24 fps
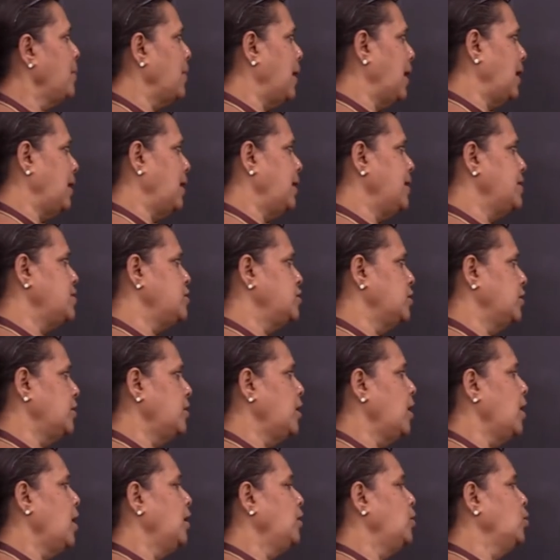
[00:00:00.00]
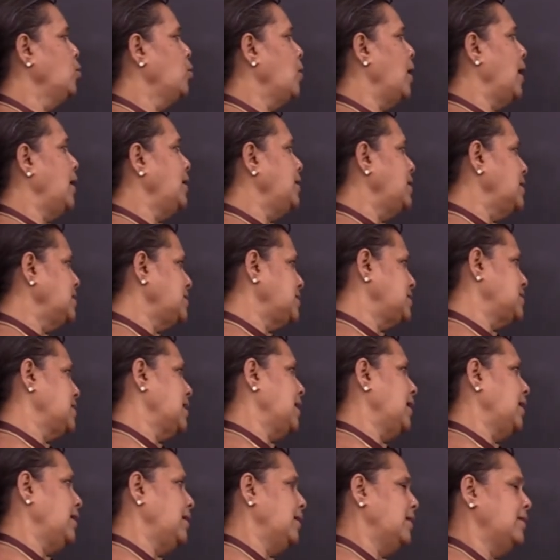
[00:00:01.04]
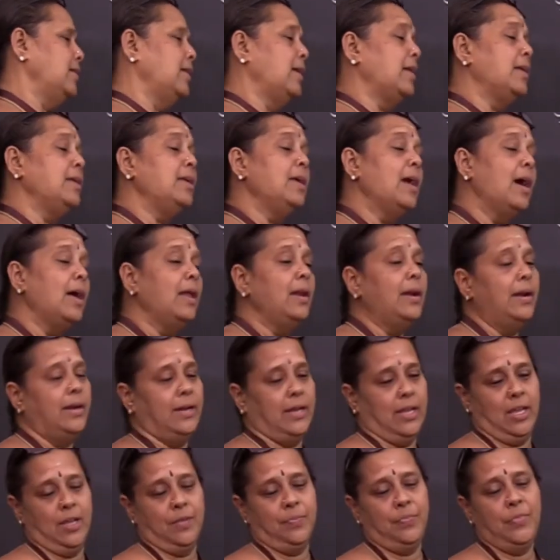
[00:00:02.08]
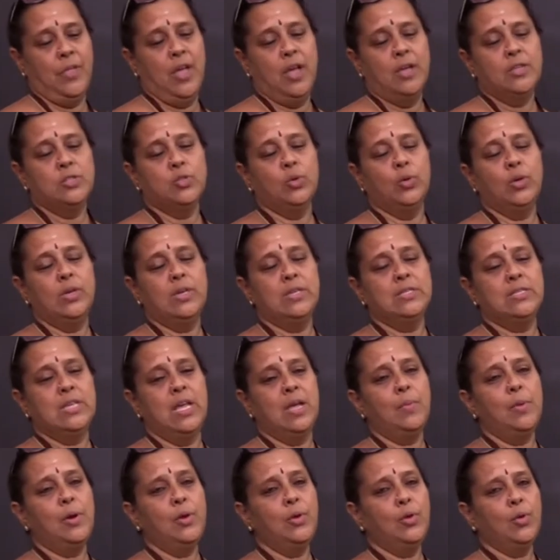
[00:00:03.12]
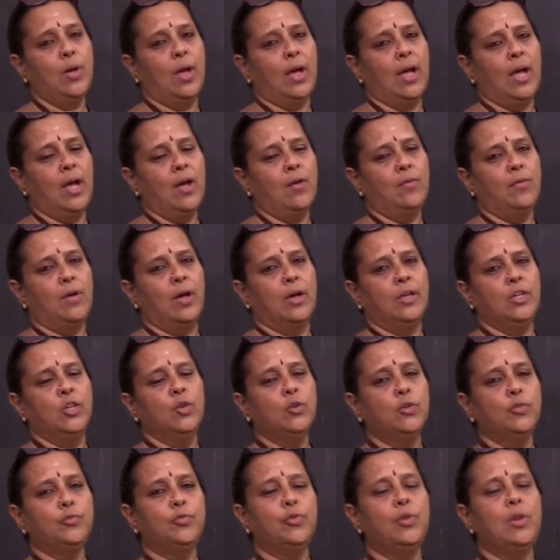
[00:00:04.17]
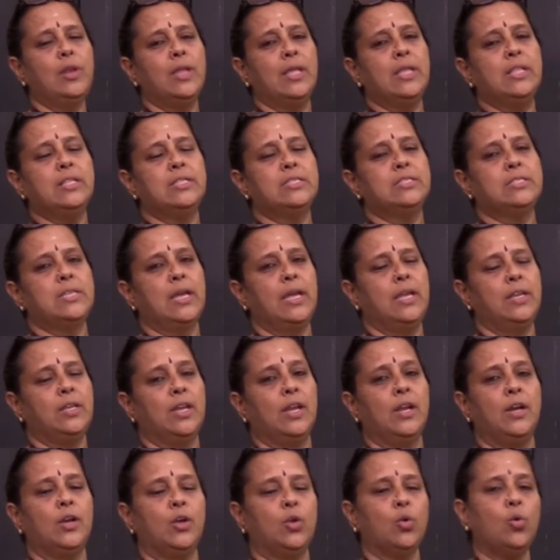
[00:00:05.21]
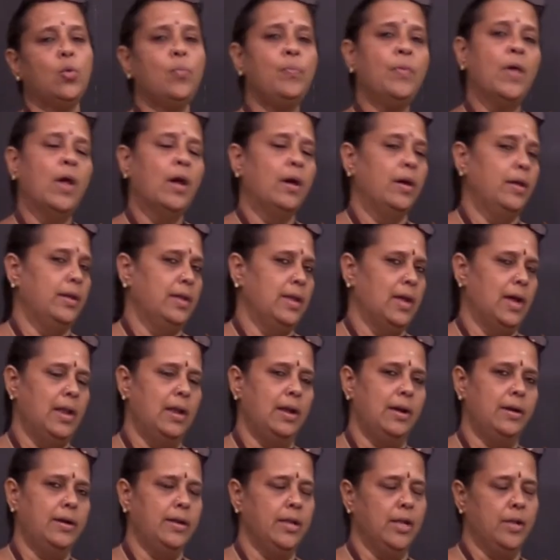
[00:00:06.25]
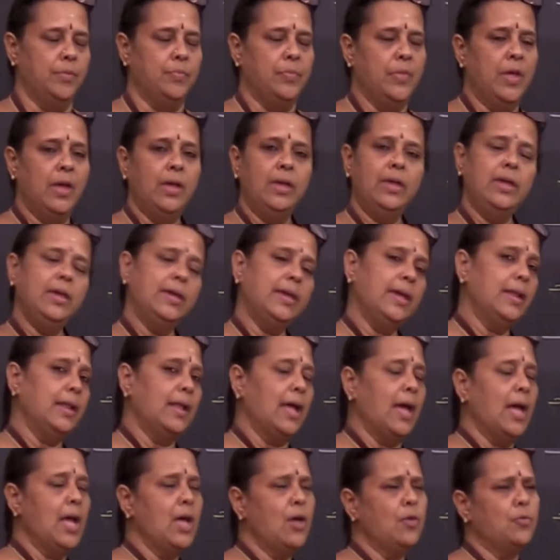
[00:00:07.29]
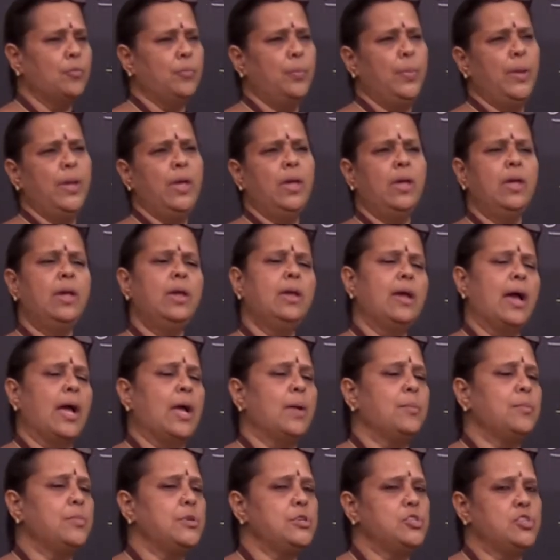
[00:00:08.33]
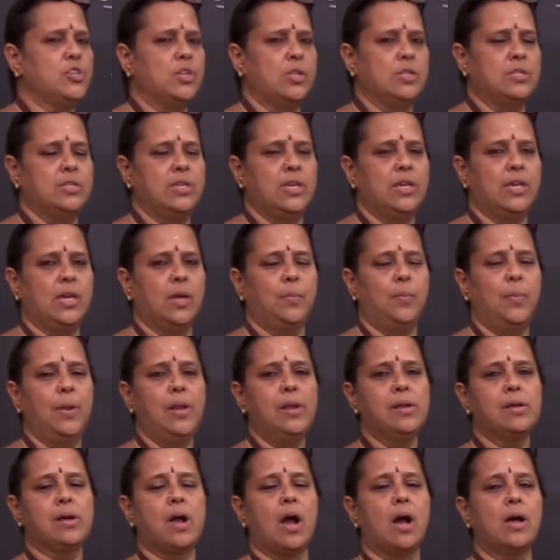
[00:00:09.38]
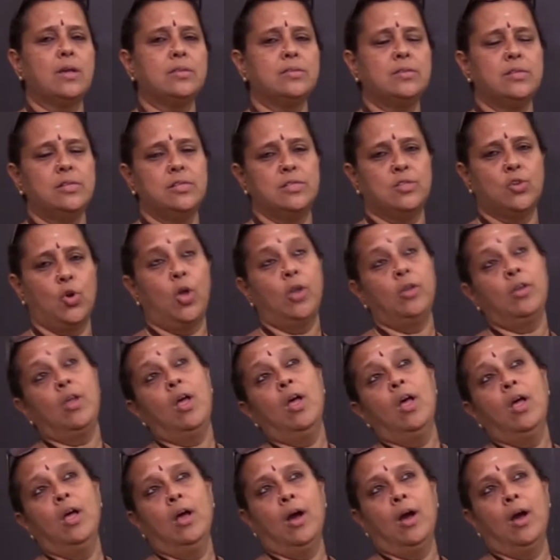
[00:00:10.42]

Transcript: manager to understand the reality. So, he is able to have a useful insight into reality. He can have big ambitions. He can build castles on